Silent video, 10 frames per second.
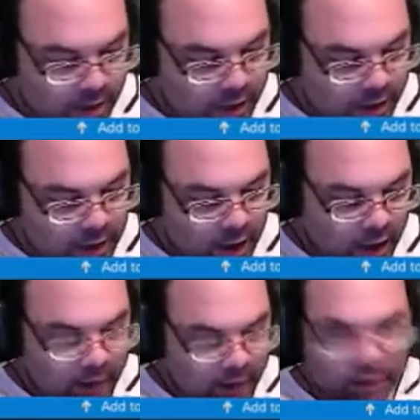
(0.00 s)

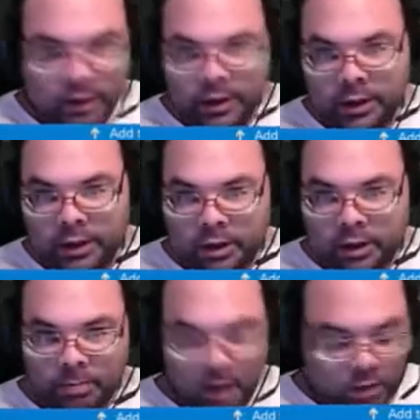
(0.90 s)
dot
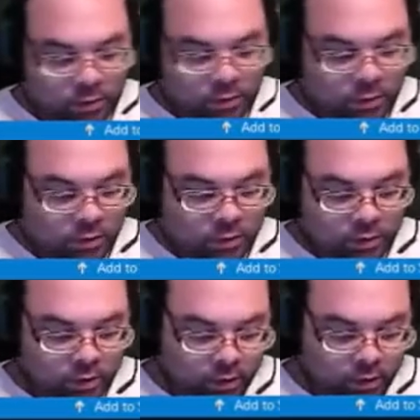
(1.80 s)
dispose,
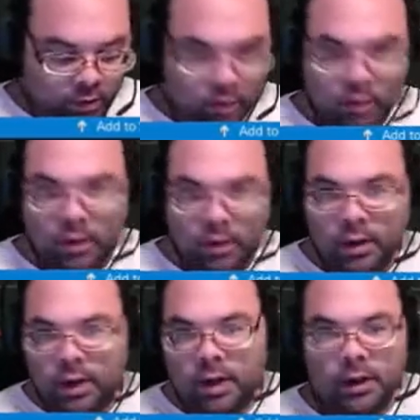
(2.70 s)

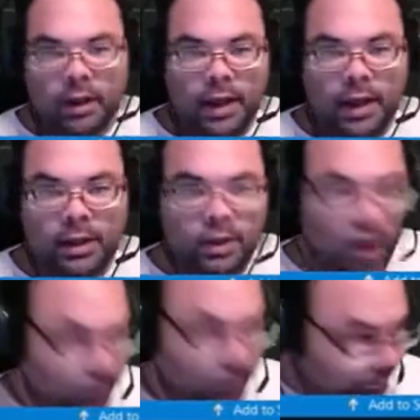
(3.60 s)
like so.
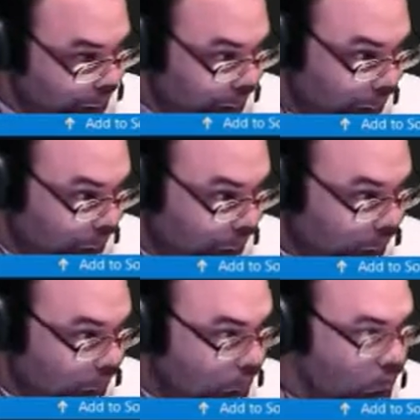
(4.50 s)

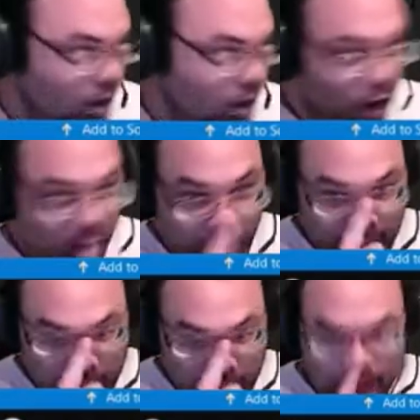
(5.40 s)
All right,
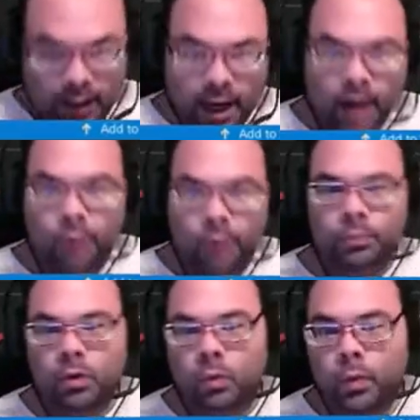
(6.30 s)
now
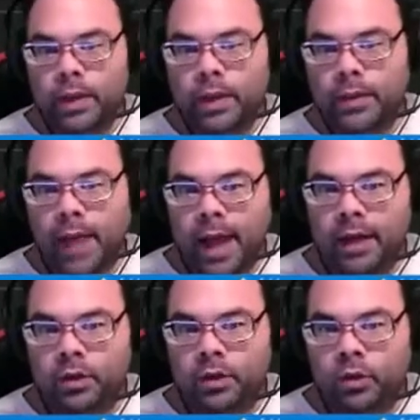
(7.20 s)
with that,
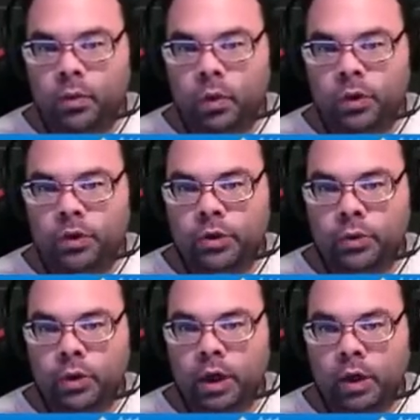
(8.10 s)
you want
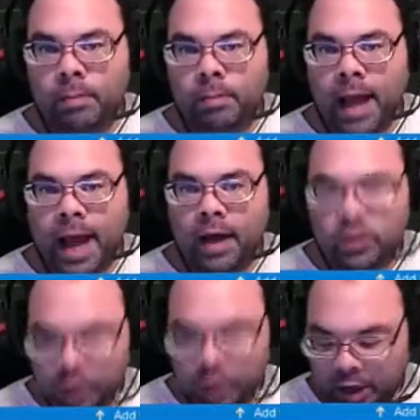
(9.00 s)
to come
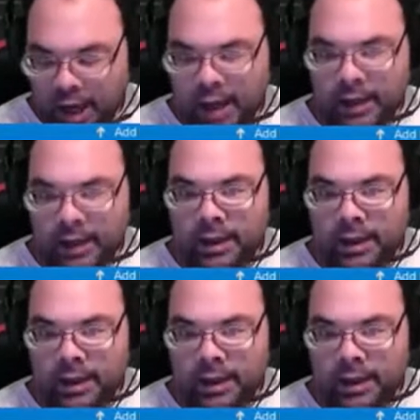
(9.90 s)
outside